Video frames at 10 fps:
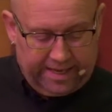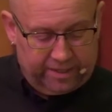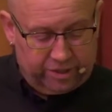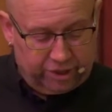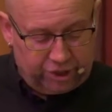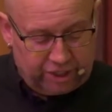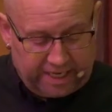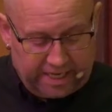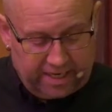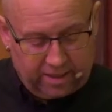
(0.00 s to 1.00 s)
and to
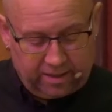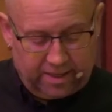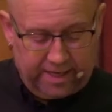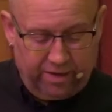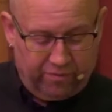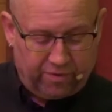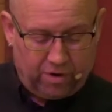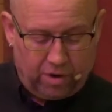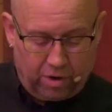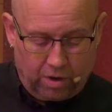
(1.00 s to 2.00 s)
shed light for
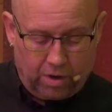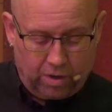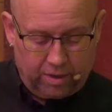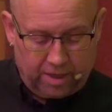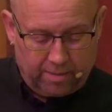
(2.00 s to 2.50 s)
all